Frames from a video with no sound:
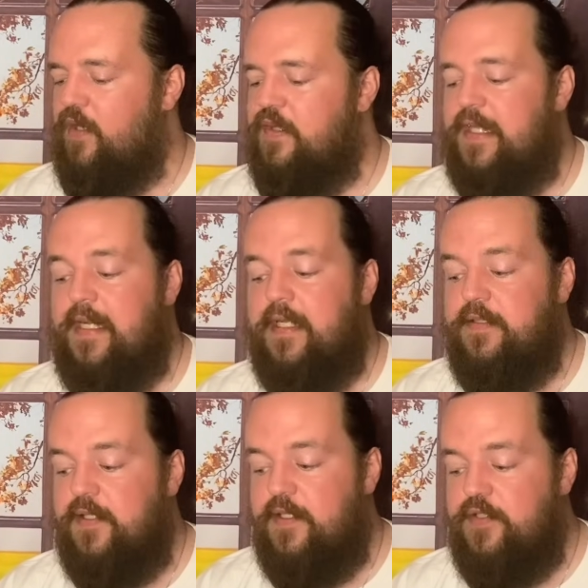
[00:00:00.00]
to lean
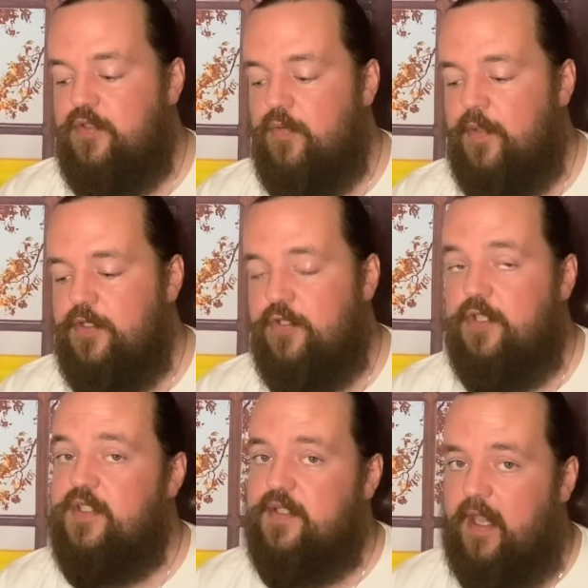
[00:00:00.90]
into this too much
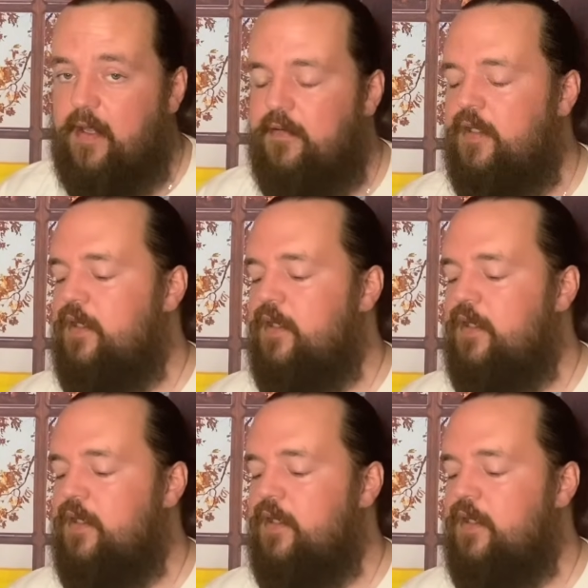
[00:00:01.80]
just yet,